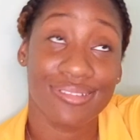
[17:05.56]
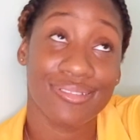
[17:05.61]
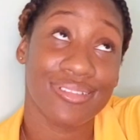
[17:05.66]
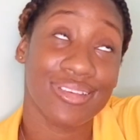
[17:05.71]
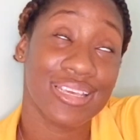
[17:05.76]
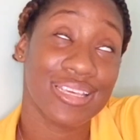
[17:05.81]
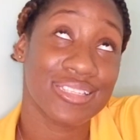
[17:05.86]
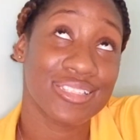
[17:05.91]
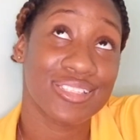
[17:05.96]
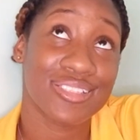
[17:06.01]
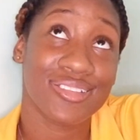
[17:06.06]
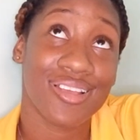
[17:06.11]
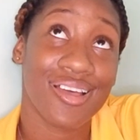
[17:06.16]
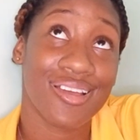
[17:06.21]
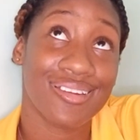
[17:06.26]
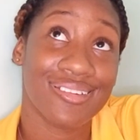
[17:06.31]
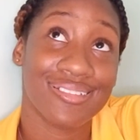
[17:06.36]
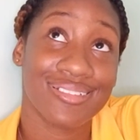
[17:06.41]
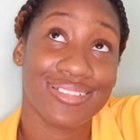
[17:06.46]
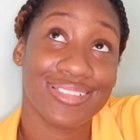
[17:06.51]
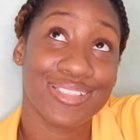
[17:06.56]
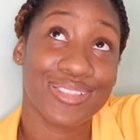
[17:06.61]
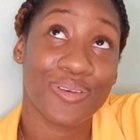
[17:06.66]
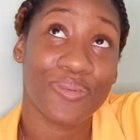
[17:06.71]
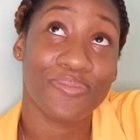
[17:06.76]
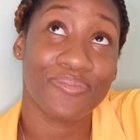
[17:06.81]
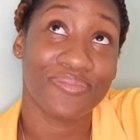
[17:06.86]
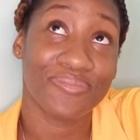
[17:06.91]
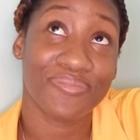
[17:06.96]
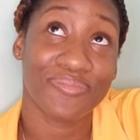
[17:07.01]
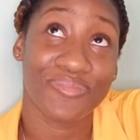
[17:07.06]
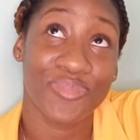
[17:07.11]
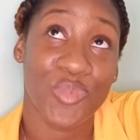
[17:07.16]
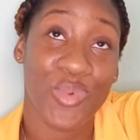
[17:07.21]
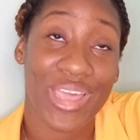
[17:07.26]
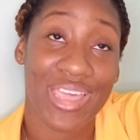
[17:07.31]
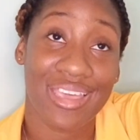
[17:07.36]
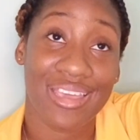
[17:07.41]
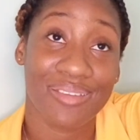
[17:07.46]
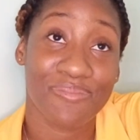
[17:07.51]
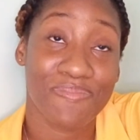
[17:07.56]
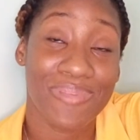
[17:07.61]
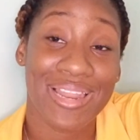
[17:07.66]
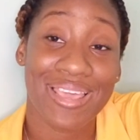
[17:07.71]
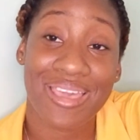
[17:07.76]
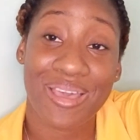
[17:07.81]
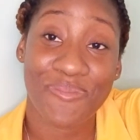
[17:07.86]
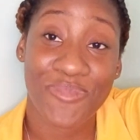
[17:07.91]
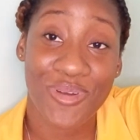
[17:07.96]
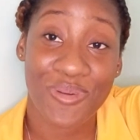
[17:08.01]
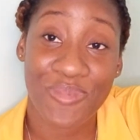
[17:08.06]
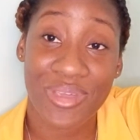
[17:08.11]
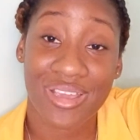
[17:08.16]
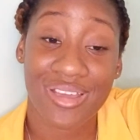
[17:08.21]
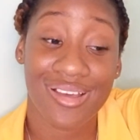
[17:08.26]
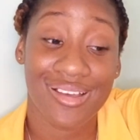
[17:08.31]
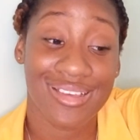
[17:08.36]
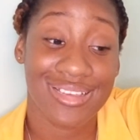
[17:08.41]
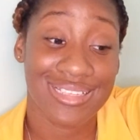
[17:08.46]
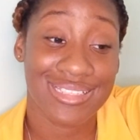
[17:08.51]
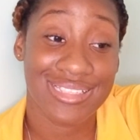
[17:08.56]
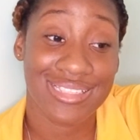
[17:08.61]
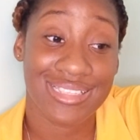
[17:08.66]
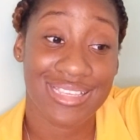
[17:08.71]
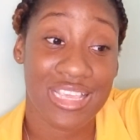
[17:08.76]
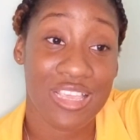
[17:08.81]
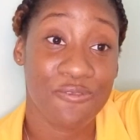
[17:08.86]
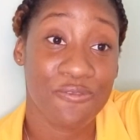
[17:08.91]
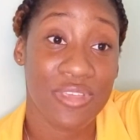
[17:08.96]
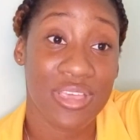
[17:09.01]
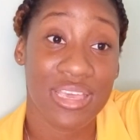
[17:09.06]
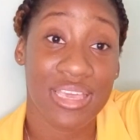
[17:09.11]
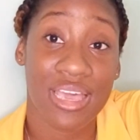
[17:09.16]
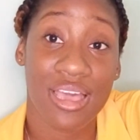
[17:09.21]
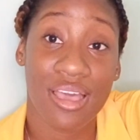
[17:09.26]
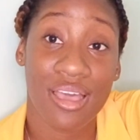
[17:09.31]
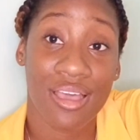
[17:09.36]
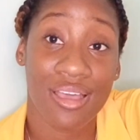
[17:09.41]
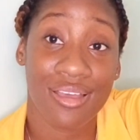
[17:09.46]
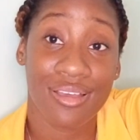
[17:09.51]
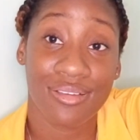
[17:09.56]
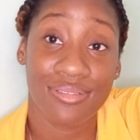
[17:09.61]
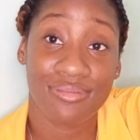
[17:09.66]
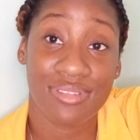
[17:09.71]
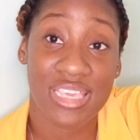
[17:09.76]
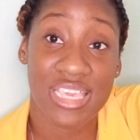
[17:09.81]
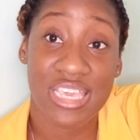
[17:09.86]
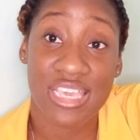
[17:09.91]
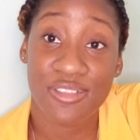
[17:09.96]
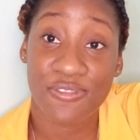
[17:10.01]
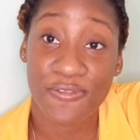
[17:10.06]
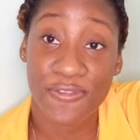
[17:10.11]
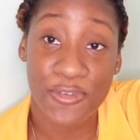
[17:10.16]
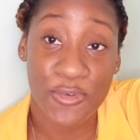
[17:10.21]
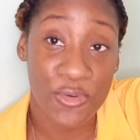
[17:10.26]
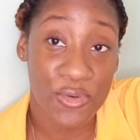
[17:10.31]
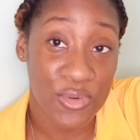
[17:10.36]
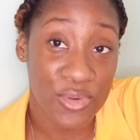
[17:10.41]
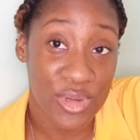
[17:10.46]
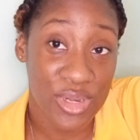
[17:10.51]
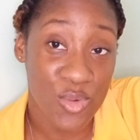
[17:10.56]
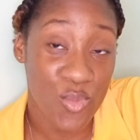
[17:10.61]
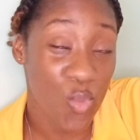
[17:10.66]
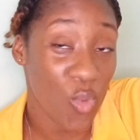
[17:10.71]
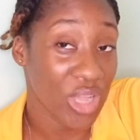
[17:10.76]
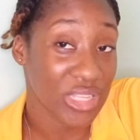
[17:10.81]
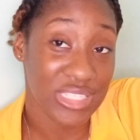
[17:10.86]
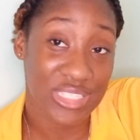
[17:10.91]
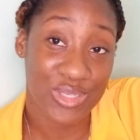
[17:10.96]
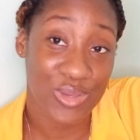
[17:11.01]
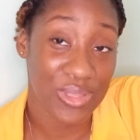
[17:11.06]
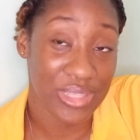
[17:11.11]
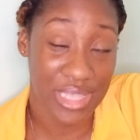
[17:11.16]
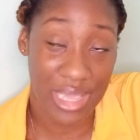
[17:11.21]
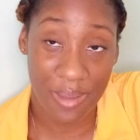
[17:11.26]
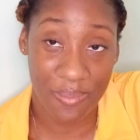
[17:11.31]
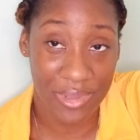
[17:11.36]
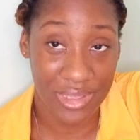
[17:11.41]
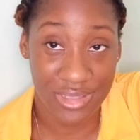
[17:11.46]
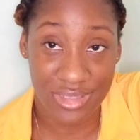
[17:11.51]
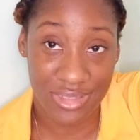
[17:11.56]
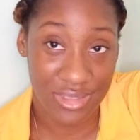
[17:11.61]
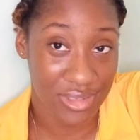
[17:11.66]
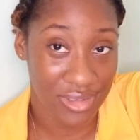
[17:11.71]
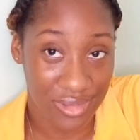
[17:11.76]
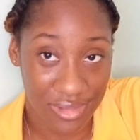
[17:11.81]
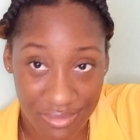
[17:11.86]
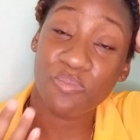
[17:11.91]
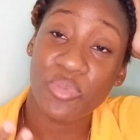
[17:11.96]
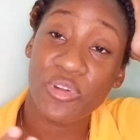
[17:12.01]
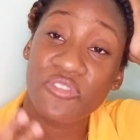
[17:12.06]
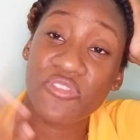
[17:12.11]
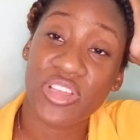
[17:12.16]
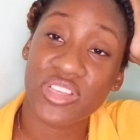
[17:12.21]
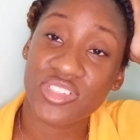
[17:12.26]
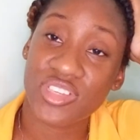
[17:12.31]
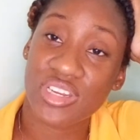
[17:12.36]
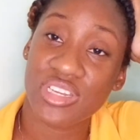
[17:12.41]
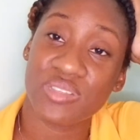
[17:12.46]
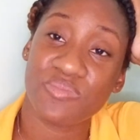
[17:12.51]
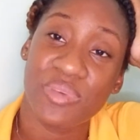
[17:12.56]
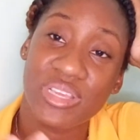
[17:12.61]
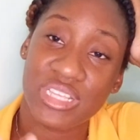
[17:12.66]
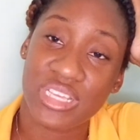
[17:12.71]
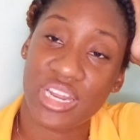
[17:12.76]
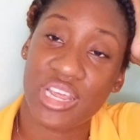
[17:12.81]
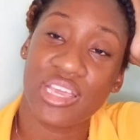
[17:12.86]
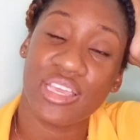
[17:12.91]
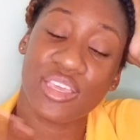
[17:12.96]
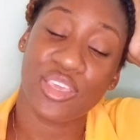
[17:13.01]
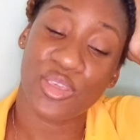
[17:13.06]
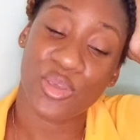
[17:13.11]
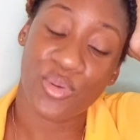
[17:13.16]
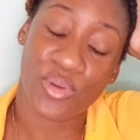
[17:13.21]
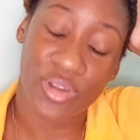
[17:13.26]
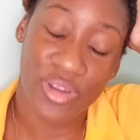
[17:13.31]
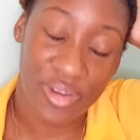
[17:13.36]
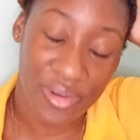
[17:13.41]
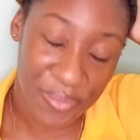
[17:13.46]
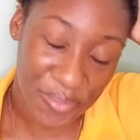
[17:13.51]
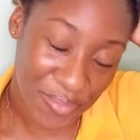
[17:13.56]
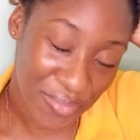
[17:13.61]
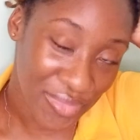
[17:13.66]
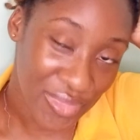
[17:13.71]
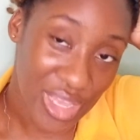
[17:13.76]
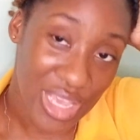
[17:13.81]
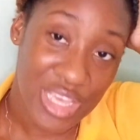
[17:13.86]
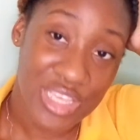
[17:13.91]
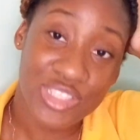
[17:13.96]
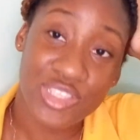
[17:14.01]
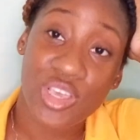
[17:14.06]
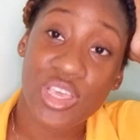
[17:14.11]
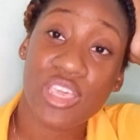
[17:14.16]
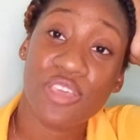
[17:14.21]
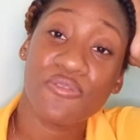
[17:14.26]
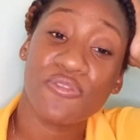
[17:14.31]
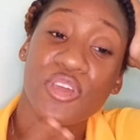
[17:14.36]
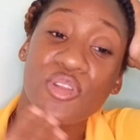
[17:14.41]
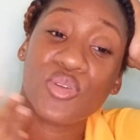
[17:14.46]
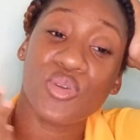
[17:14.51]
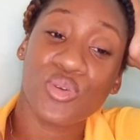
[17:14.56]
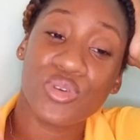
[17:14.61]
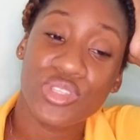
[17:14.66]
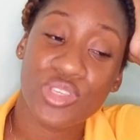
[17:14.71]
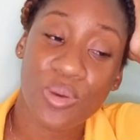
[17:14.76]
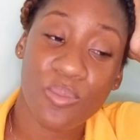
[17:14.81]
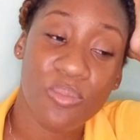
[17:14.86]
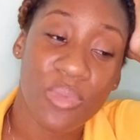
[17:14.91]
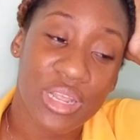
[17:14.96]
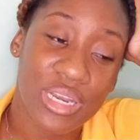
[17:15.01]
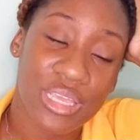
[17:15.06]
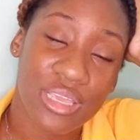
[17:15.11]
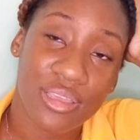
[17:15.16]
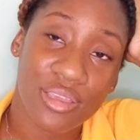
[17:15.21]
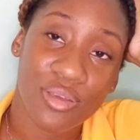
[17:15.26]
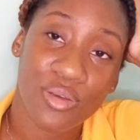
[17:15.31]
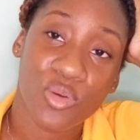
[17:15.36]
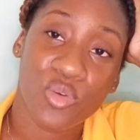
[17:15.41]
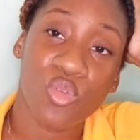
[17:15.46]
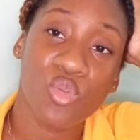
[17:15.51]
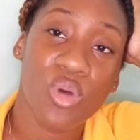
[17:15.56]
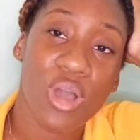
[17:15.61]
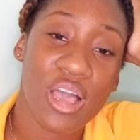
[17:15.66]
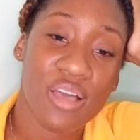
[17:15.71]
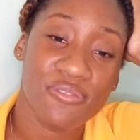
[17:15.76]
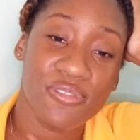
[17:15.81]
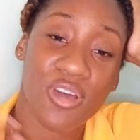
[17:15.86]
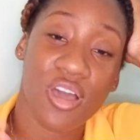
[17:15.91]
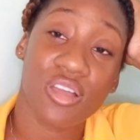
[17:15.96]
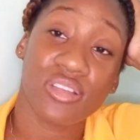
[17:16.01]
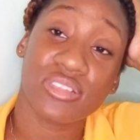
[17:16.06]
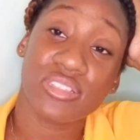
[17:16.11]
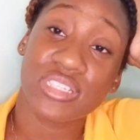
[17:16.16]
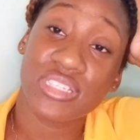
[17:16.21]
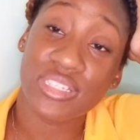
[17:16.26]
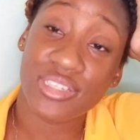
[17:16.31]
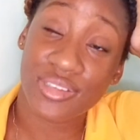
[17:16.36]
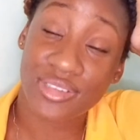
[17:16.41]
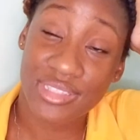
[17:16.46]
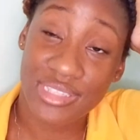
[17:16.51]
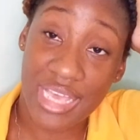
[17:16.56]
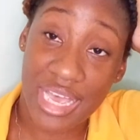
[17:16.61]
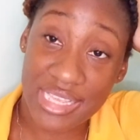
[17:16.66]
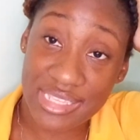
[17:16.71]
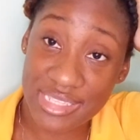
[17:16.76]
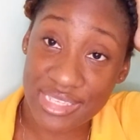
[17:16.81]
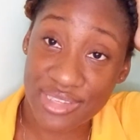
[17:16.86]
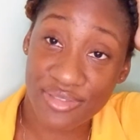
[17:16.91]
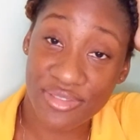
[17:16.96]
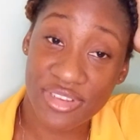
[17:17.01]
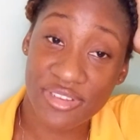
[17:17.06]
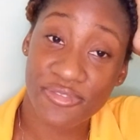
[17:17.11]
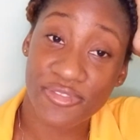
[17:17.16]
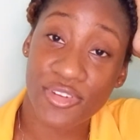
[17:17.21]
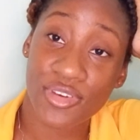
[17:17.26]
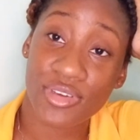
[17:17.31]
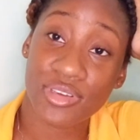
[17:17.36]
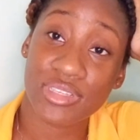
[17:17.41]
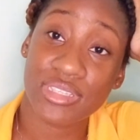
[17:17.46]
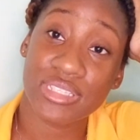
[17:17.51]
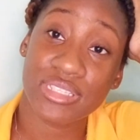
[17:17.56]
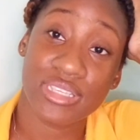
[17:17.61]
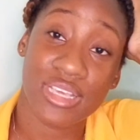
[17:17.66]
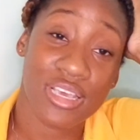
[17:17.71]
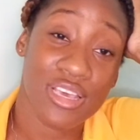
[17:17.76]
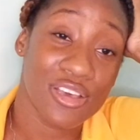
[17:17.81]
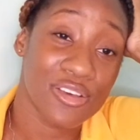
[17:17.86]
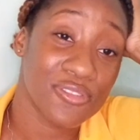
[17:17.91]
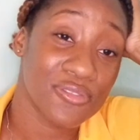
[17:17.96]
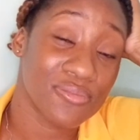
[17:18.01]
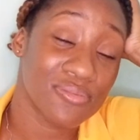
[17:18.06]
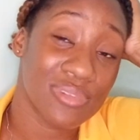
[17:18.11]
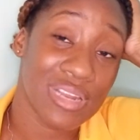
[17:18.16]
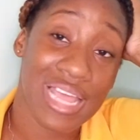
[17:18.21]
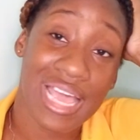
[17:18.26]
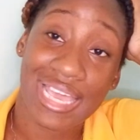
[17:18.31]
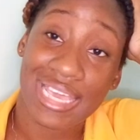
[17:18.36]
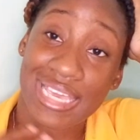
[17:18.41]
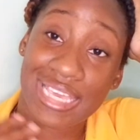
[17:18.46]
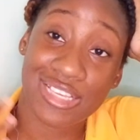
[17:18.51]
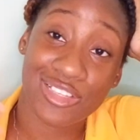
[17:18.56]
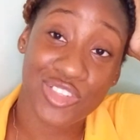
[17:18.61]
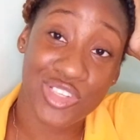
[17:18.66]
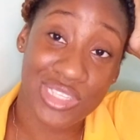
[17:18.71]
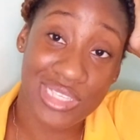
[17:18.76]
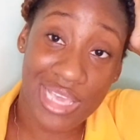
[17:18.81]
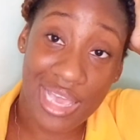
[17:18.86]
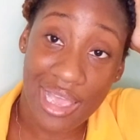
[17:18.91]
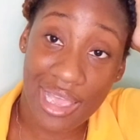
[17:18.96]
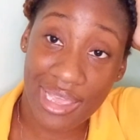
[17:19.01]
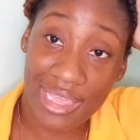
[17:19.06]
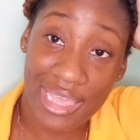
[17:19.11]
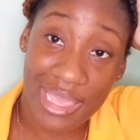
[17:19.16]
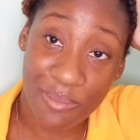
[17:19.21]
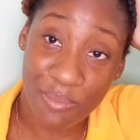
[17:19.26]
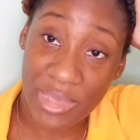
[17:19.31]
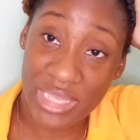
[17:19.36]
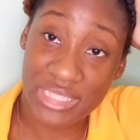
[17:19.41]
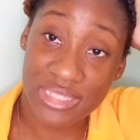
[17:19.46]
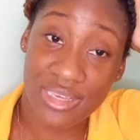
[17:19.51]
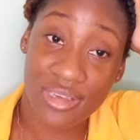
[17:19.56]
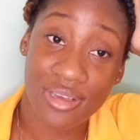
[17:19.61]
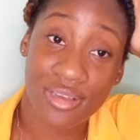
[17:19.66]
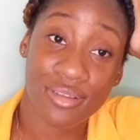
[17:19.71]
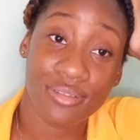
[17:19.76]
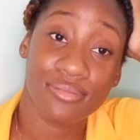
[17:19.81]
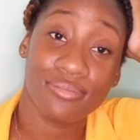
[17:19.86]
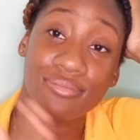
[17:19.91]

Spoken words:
It's not something we play about, because if you can't eat food, what is going to happen to you? Prevention is better than cure. So if you know somebody who have continuous acid reflux, like it just can't get better,